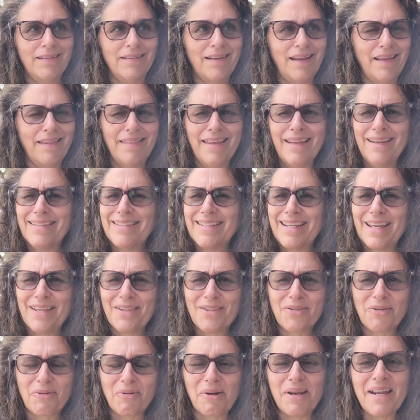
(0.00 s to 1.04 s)
I think, day
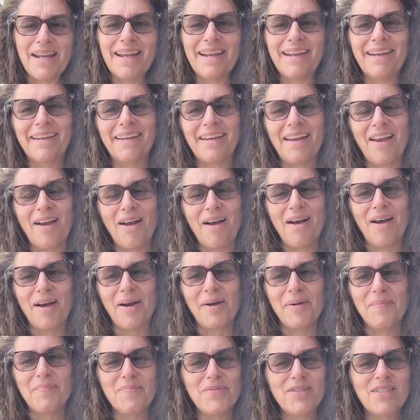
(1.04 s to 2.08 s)
three.
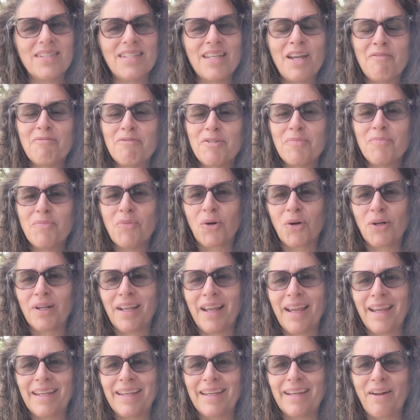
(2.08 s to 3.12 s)
Um, just every morning
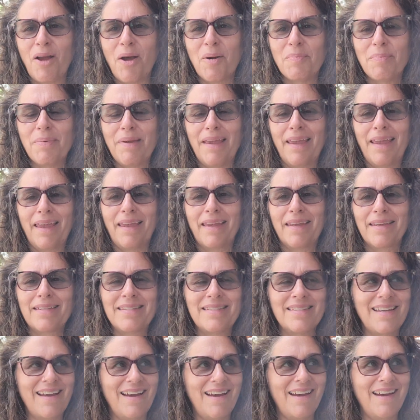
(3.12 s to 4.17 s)
I get up
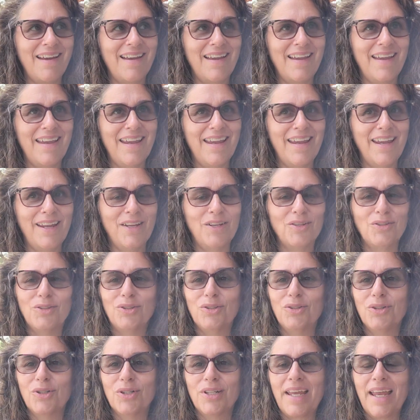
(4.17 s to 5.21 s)
and I
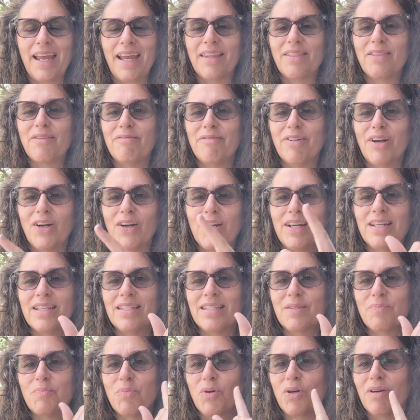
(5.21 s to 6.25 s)
look at the
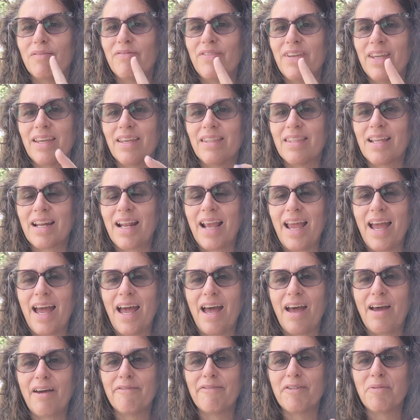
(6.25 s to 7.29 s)
various bougainvillea that I
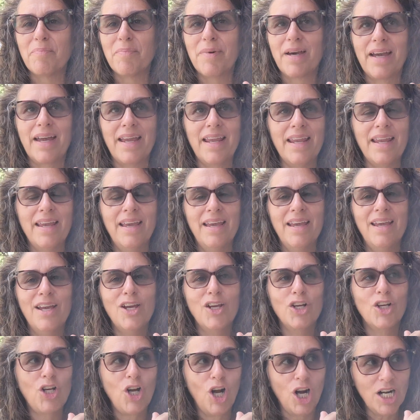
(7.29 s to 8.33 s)
have in my
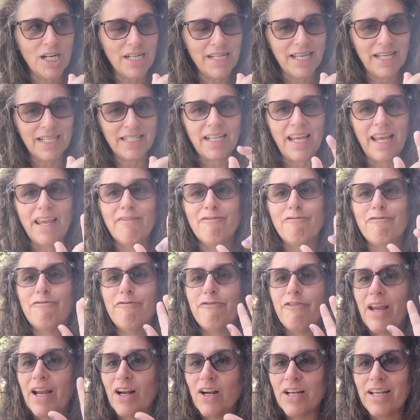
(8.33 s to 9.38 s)
garden. I have
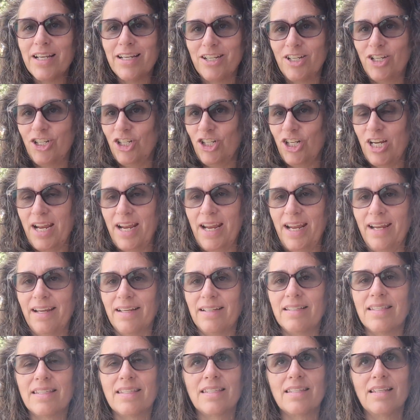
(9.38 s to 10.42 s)
various
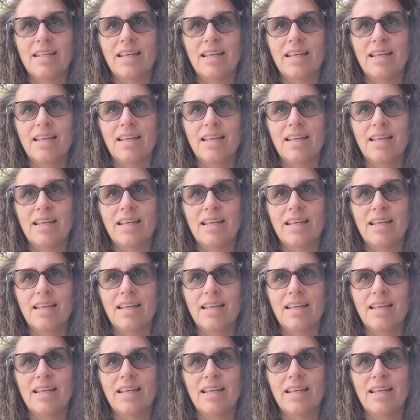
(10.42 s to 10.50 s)
shades,